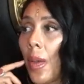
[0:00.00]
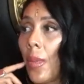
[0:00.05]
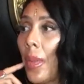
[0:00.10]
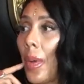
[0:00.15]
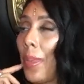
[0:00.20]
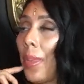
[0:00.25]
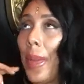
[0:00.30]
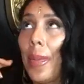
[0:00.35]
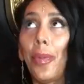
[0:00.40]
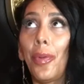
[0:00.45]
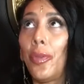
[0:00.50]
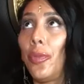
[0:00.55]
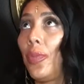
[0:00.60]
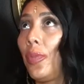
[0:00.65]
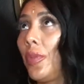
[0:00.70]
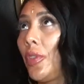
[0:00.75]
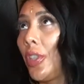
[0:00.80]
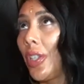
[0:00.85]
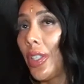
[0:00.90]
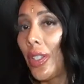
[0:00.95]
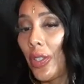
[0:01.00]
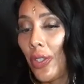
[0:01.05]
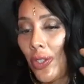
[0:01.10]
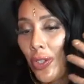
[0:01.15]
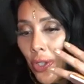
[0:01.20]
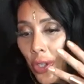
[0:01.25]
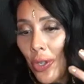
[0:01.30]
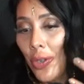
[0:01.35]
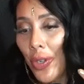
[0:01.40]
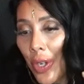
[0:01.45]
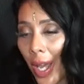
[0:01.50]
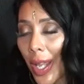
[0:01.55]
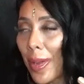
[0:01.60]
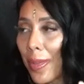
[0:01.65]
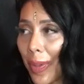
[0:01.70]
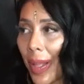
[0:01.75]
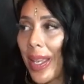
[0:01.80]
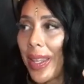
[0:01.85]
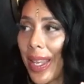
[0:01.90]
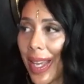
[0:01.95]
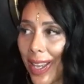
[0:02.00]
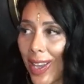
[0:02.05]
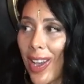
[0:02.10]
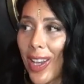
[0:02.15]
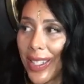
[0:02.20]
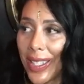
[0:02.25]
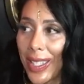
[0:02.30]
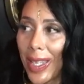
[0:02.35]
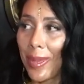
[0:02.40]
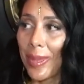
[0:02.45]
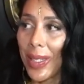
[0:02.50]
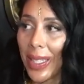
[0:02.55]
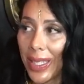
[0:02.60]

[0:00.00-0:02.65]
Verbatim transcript: But people just do not apply that concept